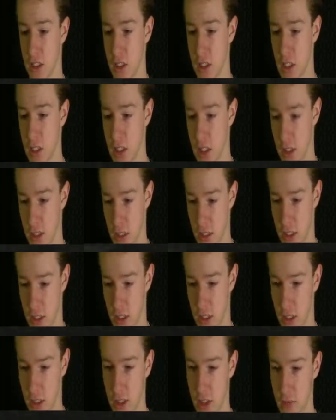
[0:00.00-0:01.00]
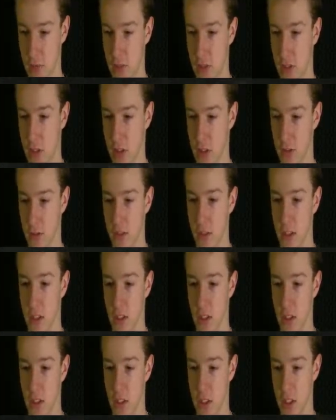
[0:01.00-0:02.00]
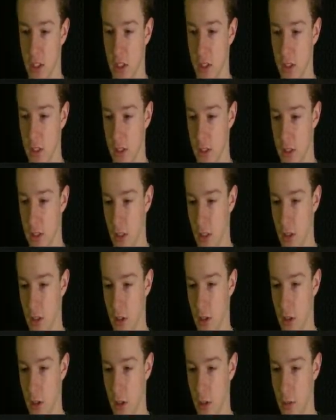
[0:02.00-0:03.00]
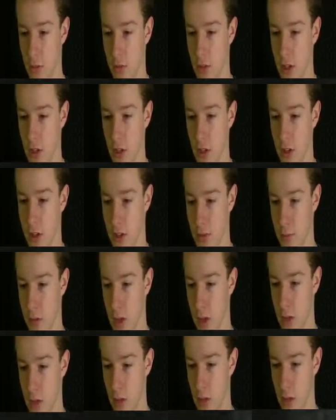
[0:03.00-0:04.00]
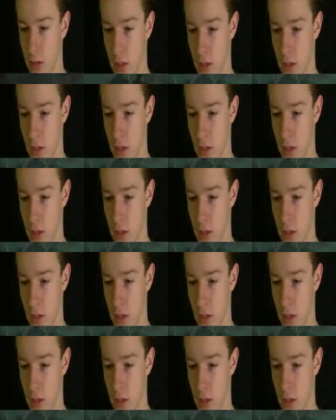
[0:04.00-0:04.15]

Ugh! Take a dick! Ugh! Yeah! Oh, you got none of this, man. You